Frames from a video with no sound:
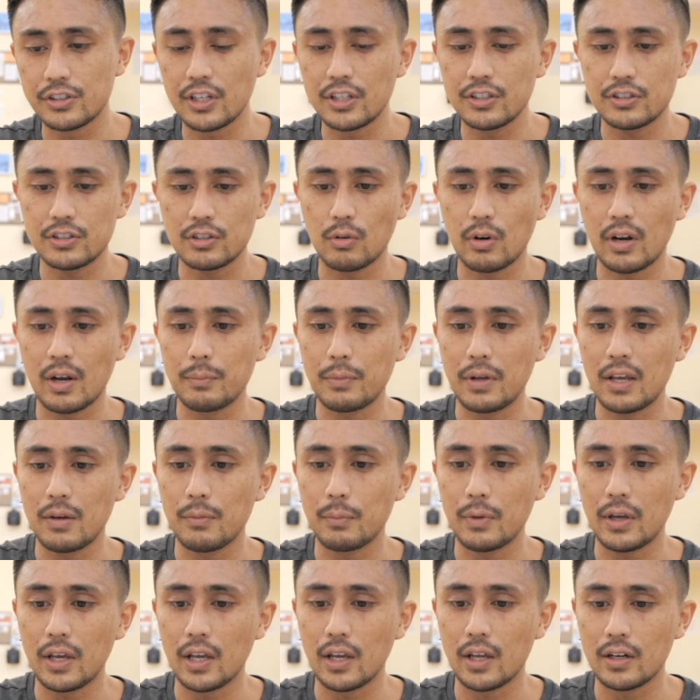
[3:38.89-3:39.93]
Instagram name,
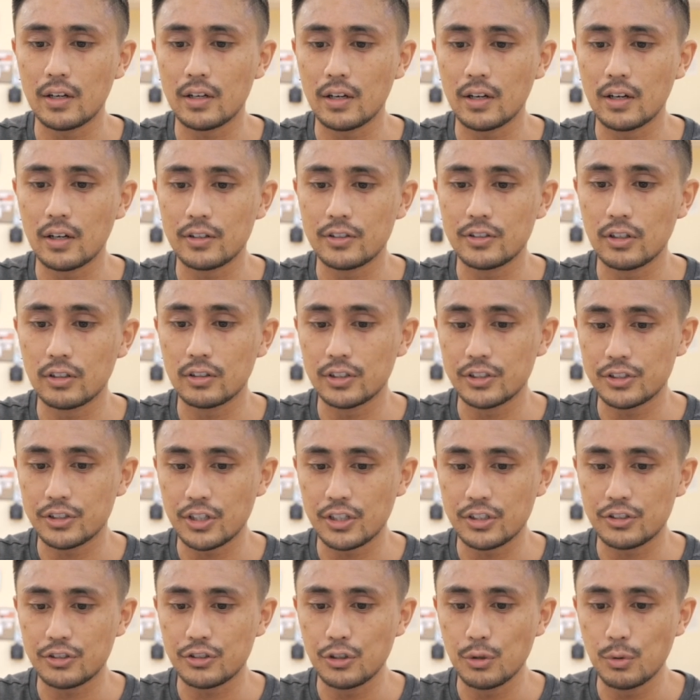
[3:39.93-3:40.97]
and Douglas J.
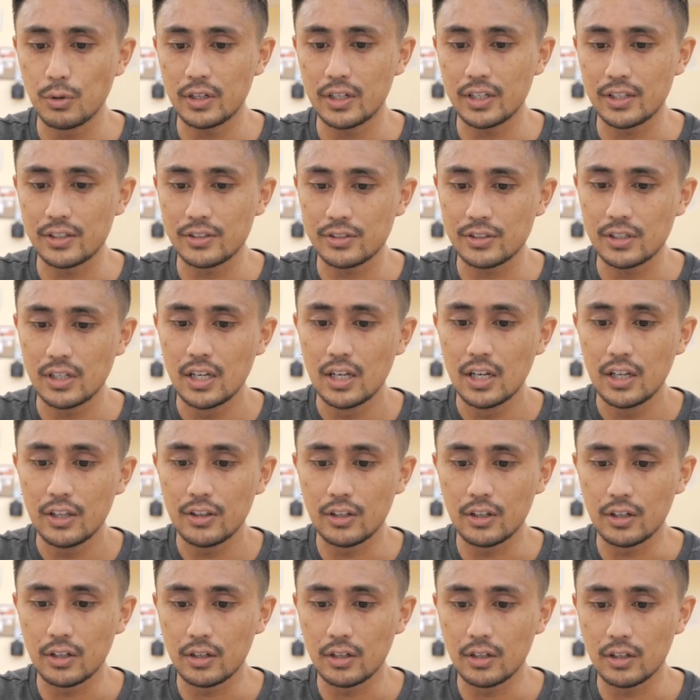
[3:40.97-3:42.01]
Stewart is
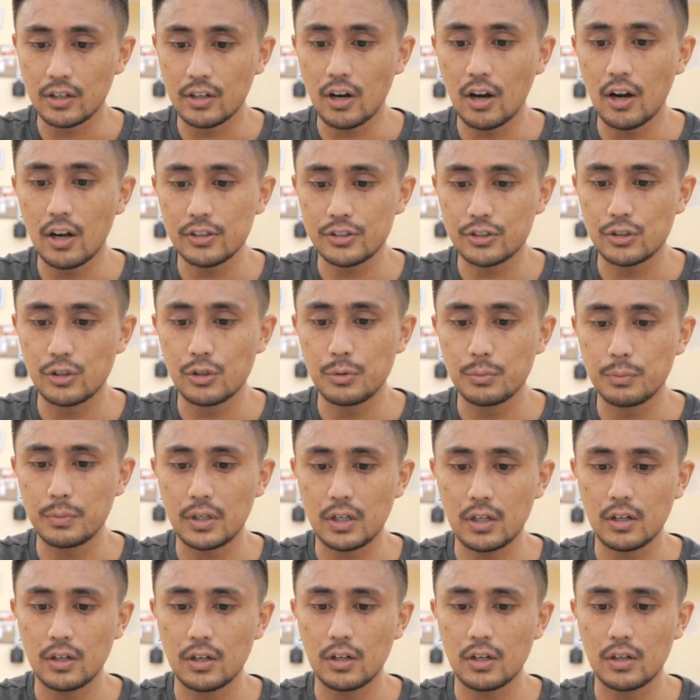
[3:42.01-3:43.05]
the costume
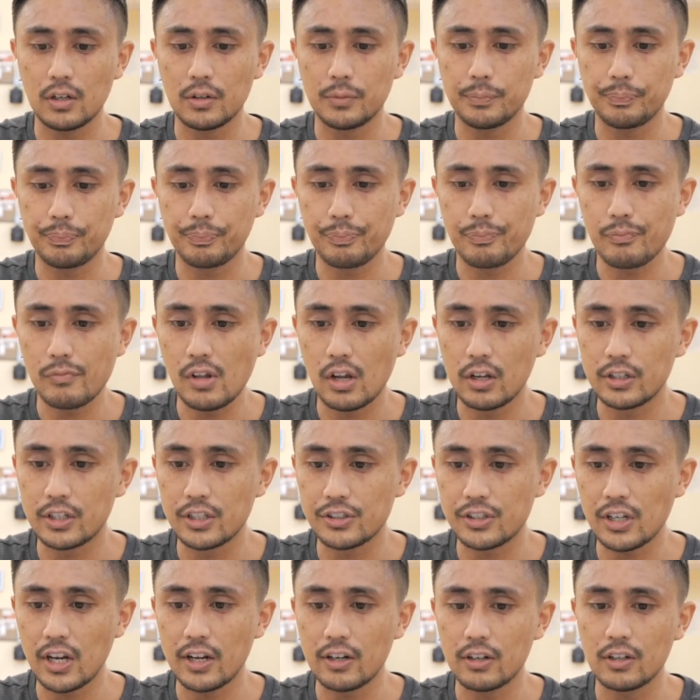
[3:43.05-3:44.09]

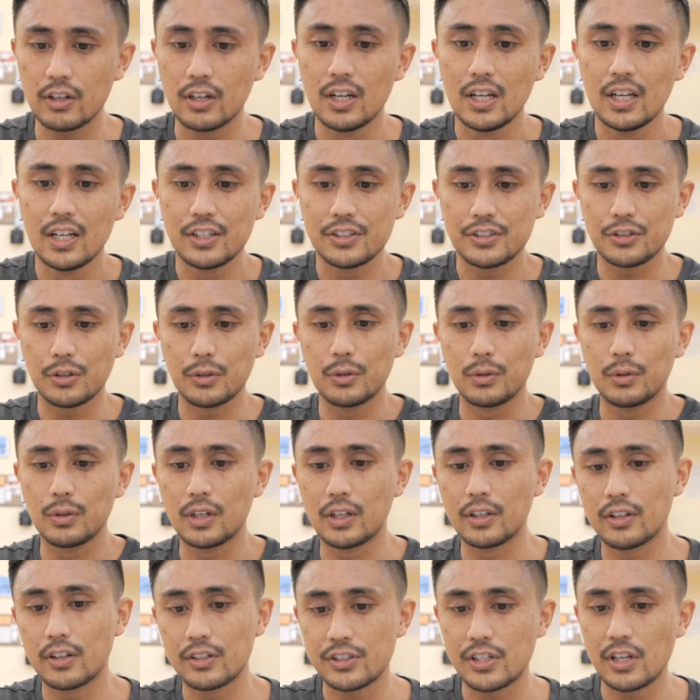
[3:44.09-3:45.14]
designer. So
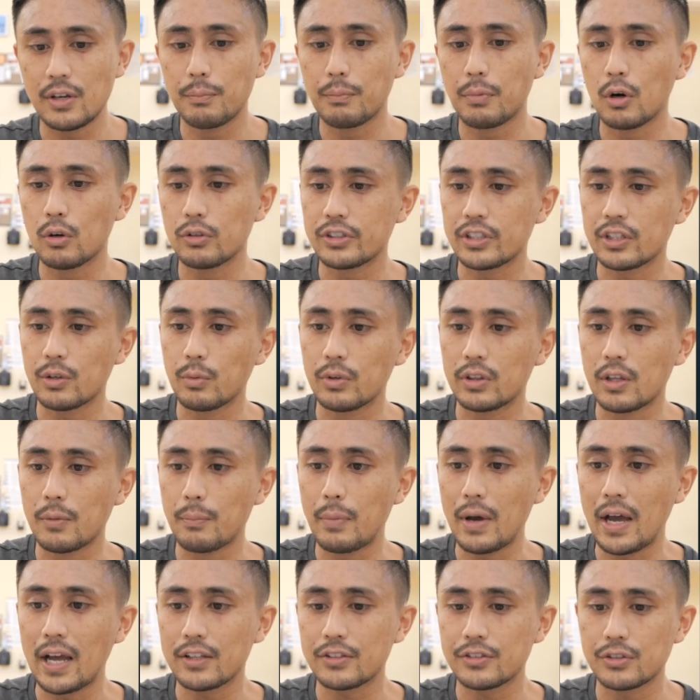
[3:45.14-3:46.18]
there's him posing with the
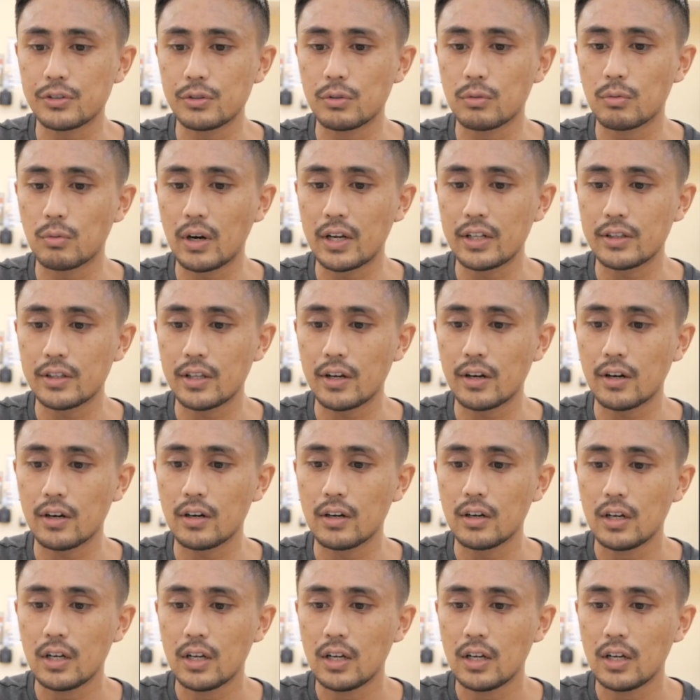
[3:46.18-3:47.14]
bat suit right there.